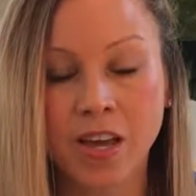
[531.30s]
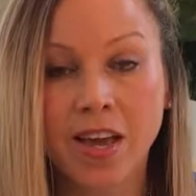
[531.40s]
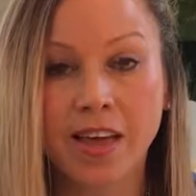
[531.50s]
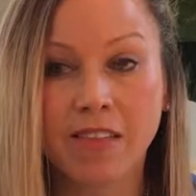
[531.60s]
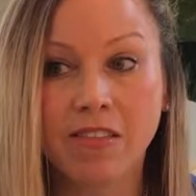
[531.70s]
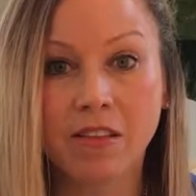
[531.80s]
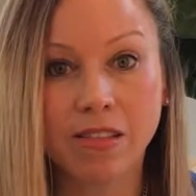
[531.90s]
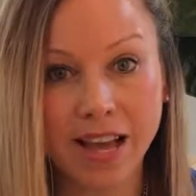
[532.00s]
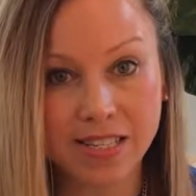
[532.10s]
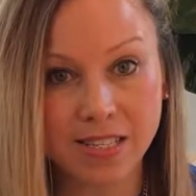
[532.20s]
And then the
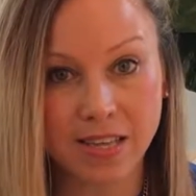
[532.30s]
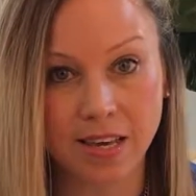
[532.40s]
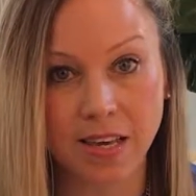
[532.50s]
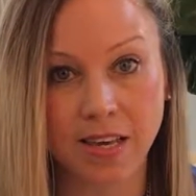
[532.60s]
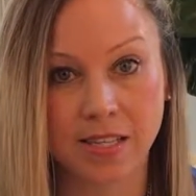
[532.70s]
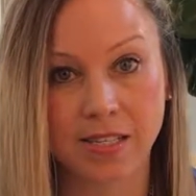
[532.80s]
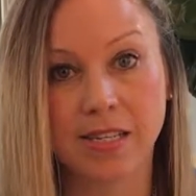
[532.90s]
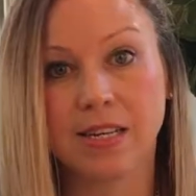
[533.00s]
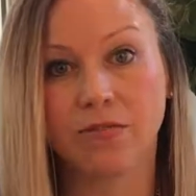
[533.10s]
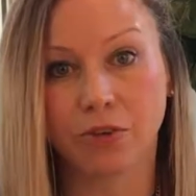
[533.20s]
last thing is
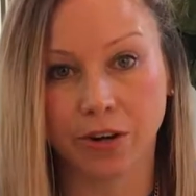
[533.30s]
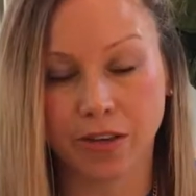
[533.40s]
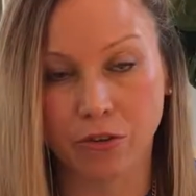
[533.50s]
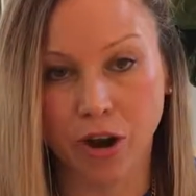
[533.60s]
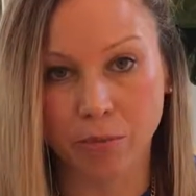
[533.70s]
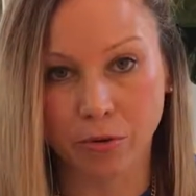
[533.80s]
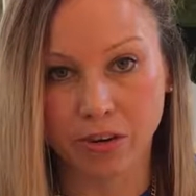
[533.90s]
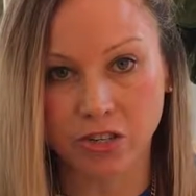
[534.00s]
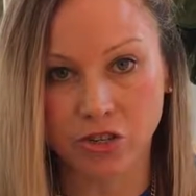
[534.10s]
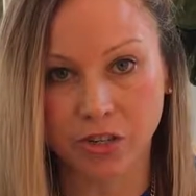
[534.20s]
need for another
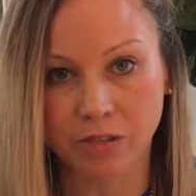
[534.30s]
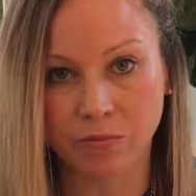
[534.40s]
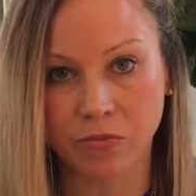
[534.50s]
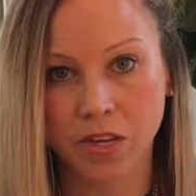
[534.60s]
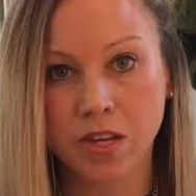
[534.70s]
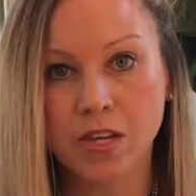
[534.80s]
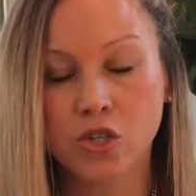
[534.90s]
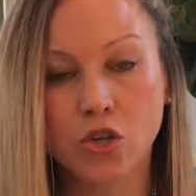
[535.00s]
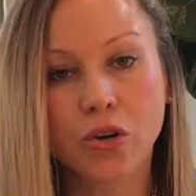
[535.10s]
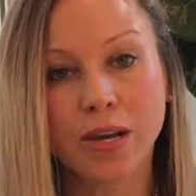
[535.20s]
operation. So
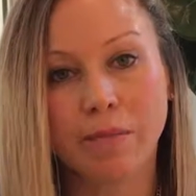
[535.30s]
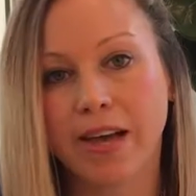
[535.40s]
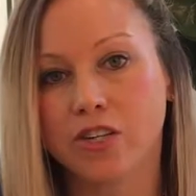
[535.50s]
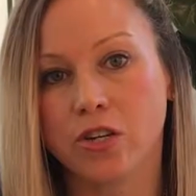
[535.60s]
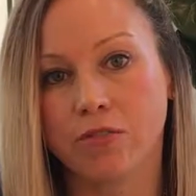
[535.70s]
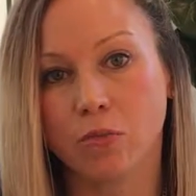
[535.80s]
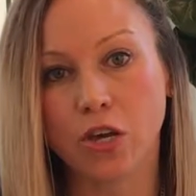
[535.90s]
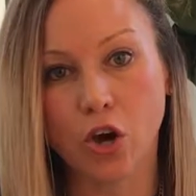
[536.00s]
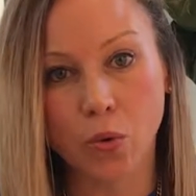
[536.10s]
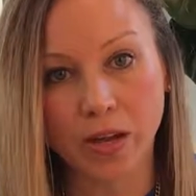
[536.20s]
you can imagine if we
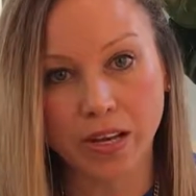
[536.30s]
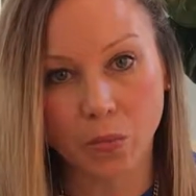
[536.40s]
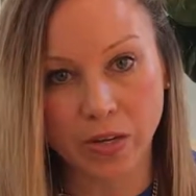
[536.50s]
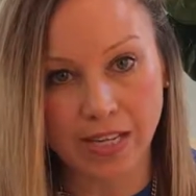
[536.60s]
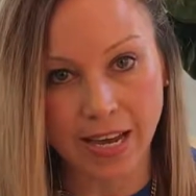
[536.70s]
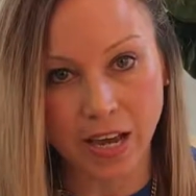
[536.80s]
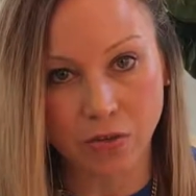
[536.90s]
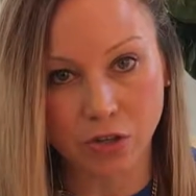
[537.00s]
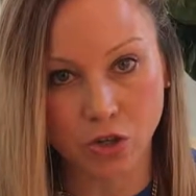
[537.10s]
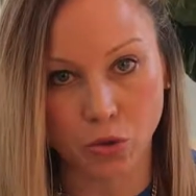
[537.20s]
go in and we take out
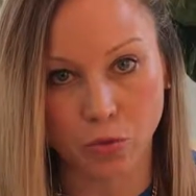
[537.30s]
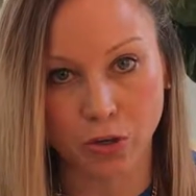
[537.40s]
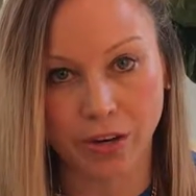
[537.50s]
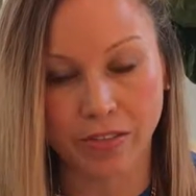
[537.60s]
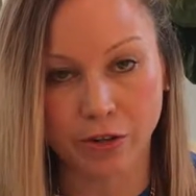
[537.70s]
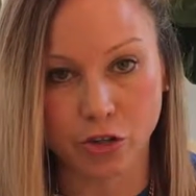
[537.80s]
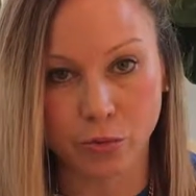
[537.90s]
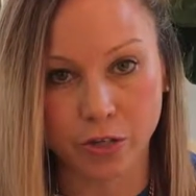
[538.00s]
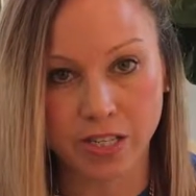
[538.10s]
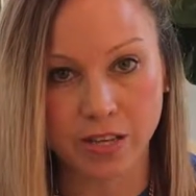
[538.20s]
the tumor and there are
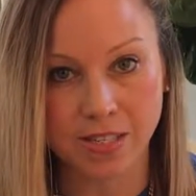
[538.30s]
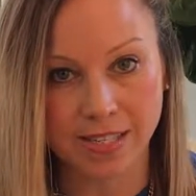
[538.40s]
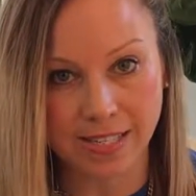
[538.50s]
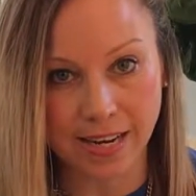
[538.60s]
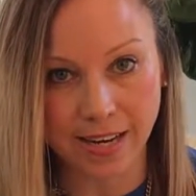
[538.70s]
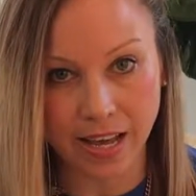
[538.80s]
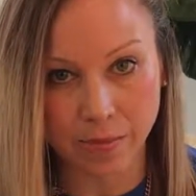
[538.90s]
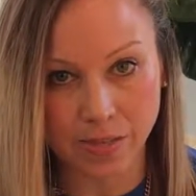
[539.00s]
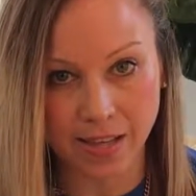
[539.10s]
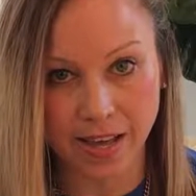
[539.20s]
tumor cells extending up
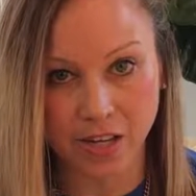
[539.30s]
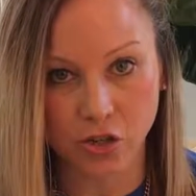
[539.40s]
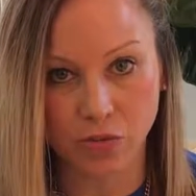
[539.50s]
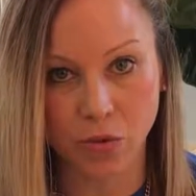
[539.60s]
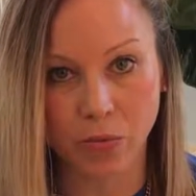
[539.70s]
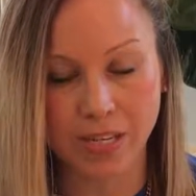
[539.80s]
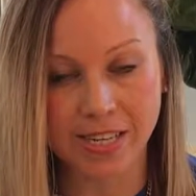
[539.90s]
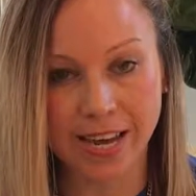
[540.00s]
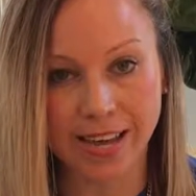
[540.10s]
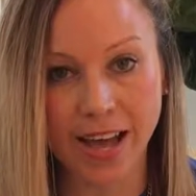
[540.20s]
to the edge of what we
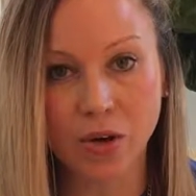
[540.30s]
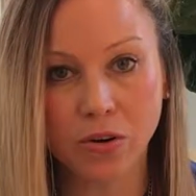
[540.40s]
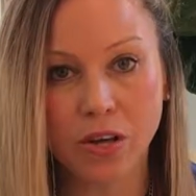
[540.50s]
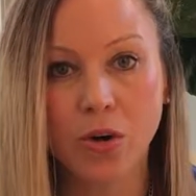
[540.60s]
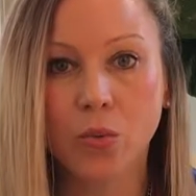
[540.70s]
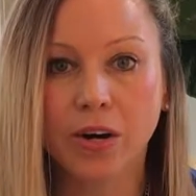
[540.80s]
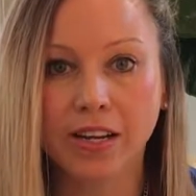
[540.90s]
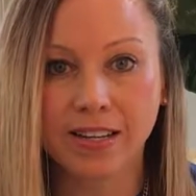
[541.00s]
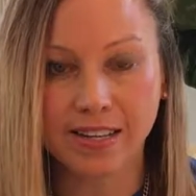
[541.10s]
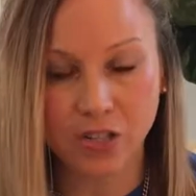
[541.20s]
take out, we're going to
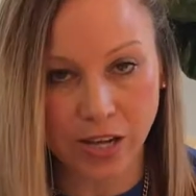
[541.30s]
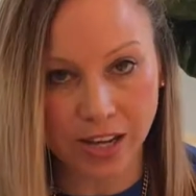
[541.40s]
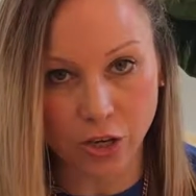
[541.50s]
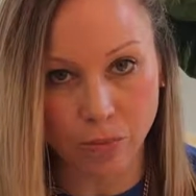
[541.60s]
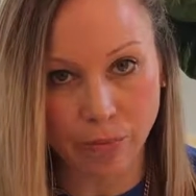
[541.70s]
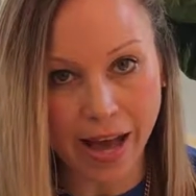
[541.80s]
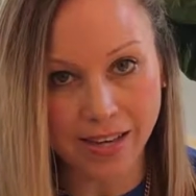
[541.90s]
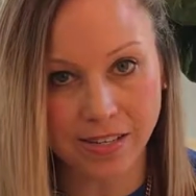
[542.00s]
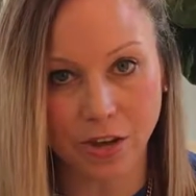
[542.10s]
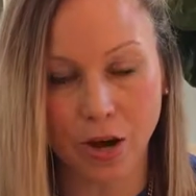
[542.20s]
need to take you back
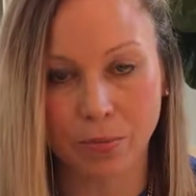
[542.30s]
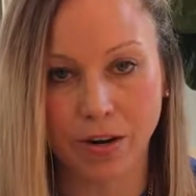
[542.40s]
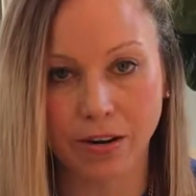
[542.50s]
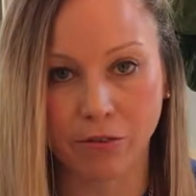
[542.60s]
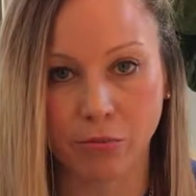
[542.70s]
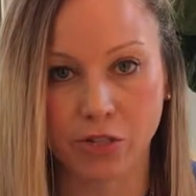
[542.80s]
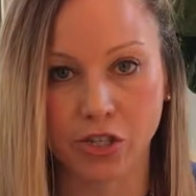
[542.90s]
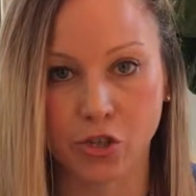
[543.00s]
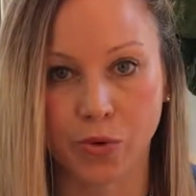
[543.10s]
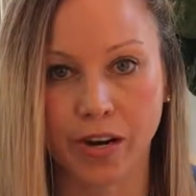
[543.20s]
to the operating room to
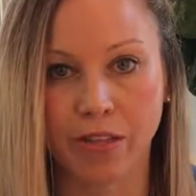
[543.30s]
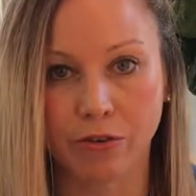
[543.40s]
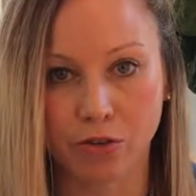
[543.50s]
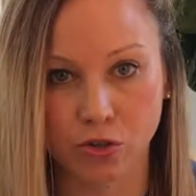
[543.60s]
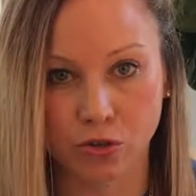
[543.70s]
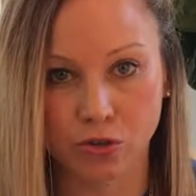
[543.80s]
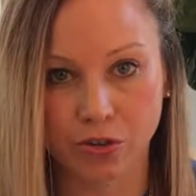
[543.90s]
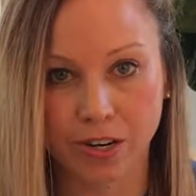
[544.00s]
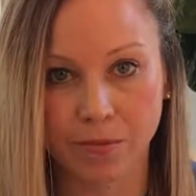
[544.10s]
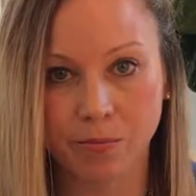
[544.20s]
do another
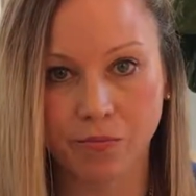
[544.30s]
surgery.